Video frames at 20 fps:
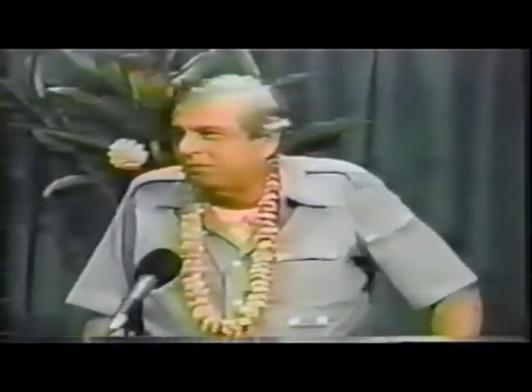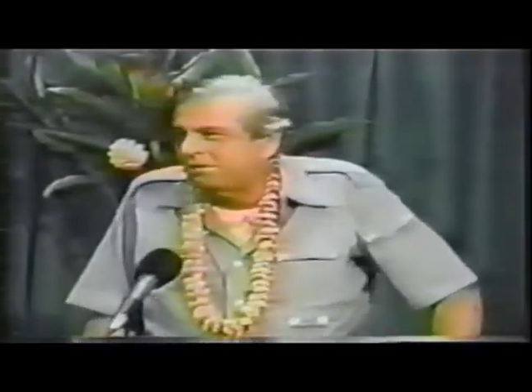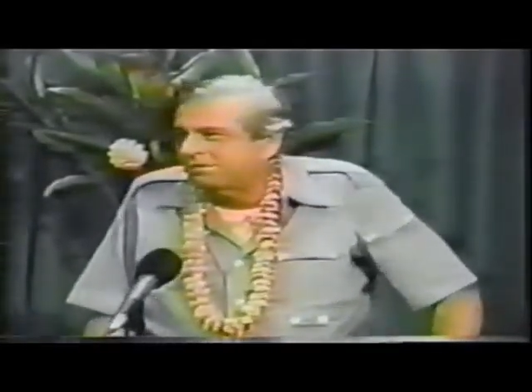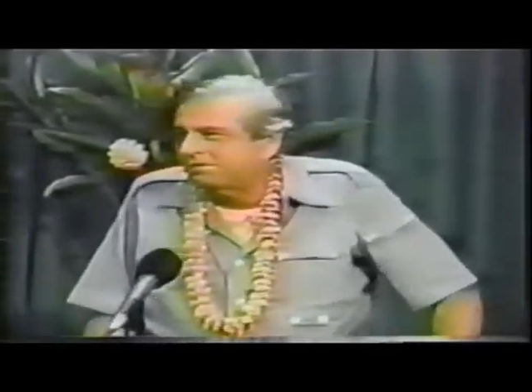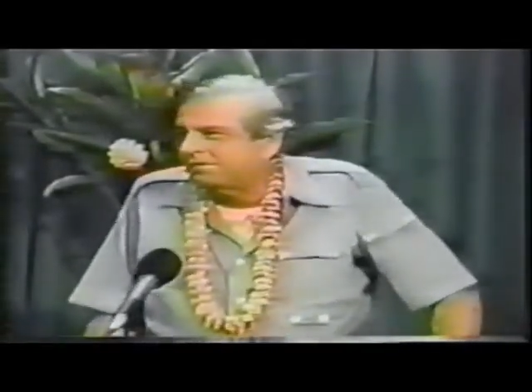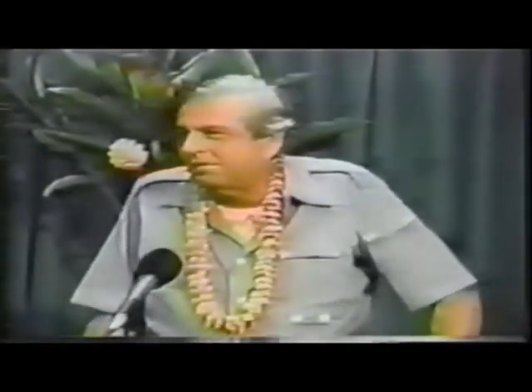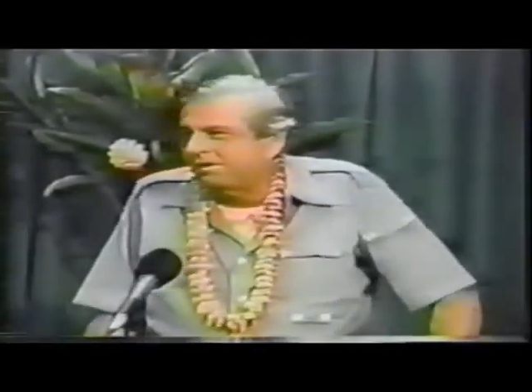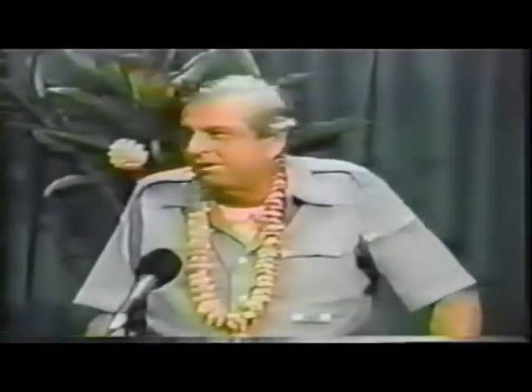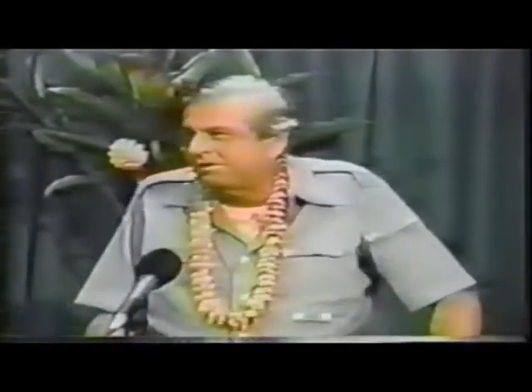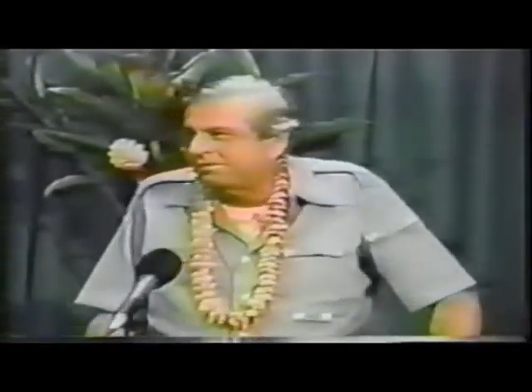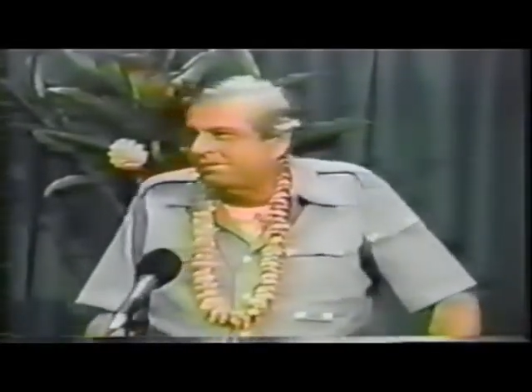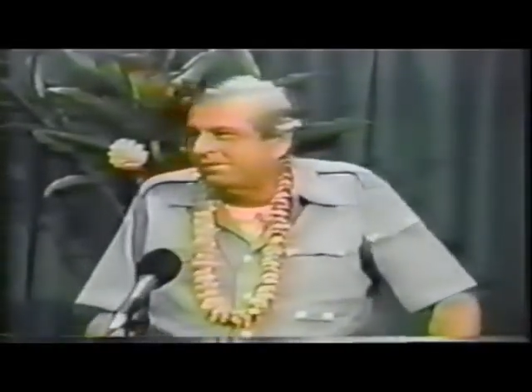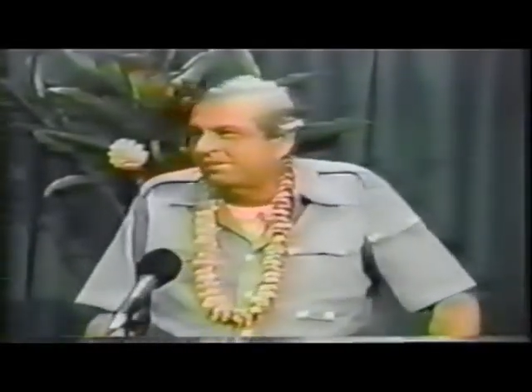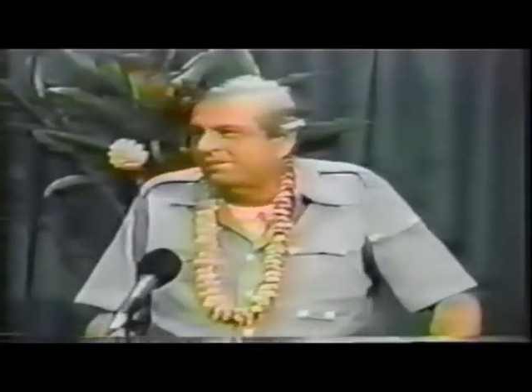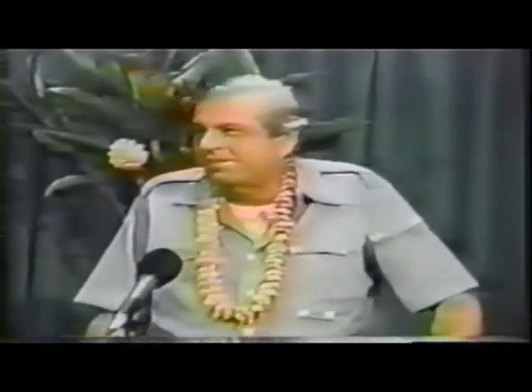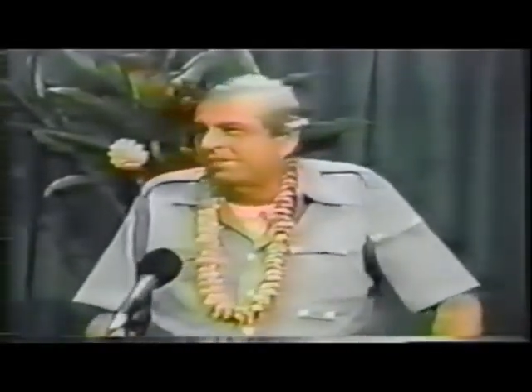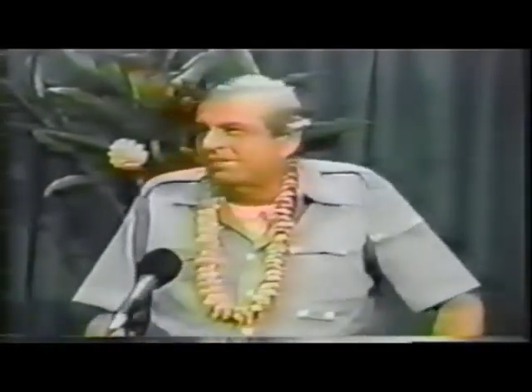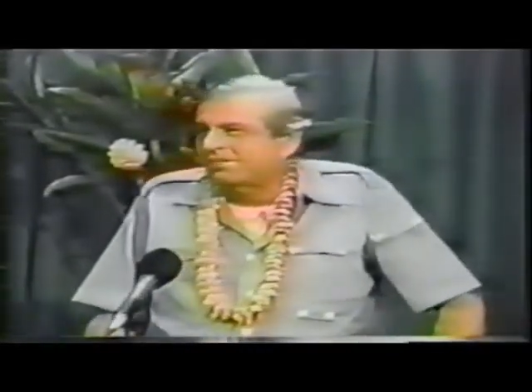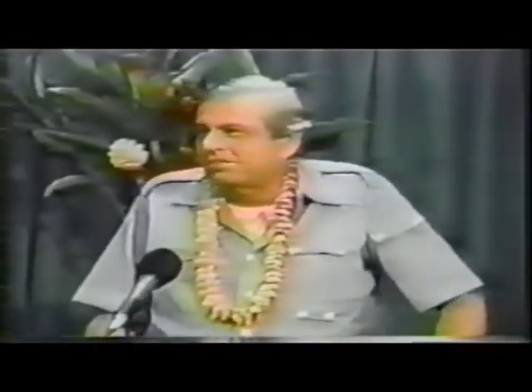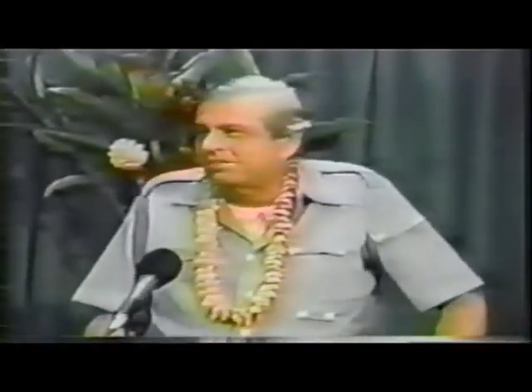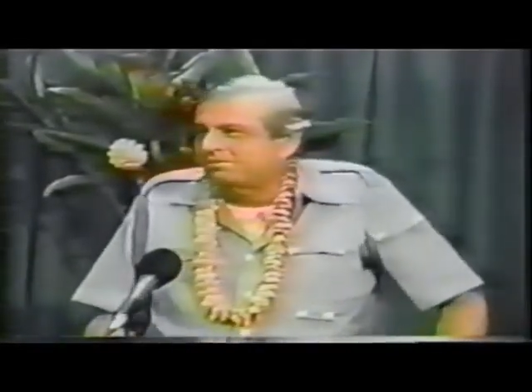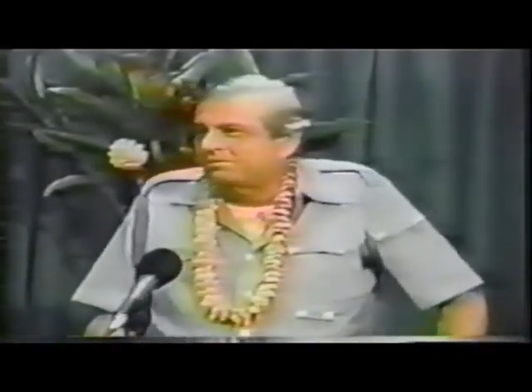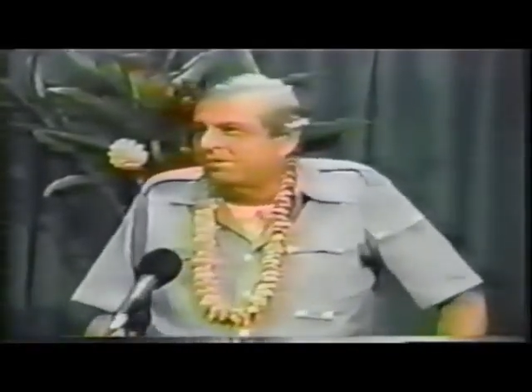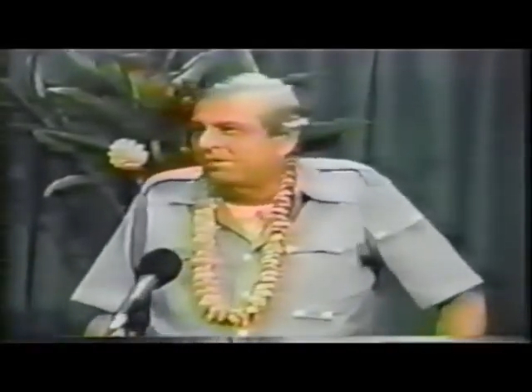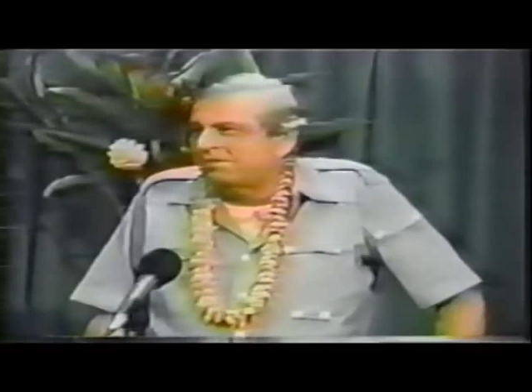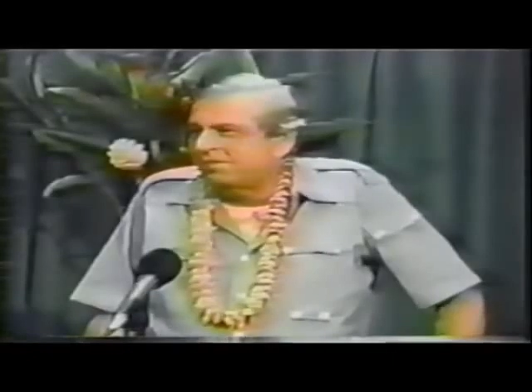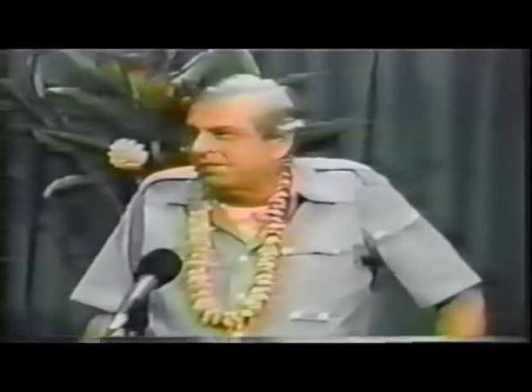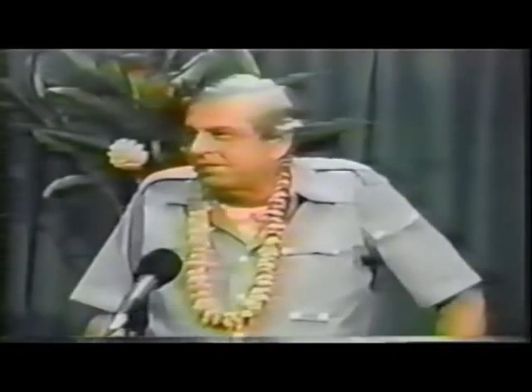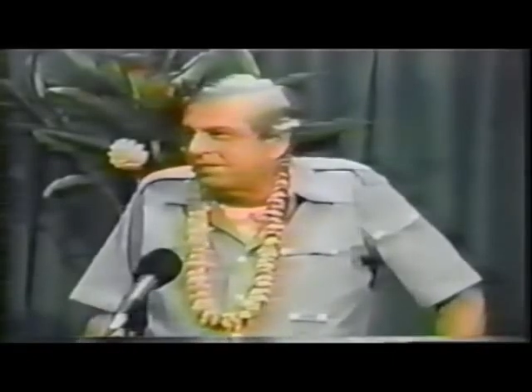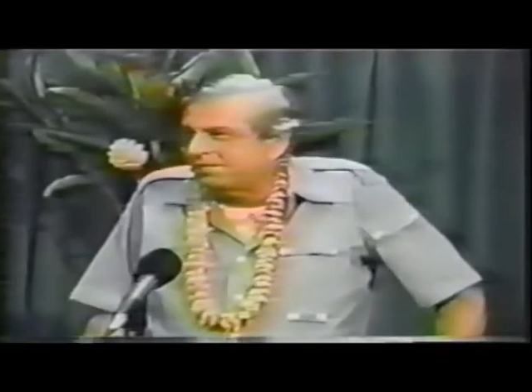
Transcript: to halt the collection of all income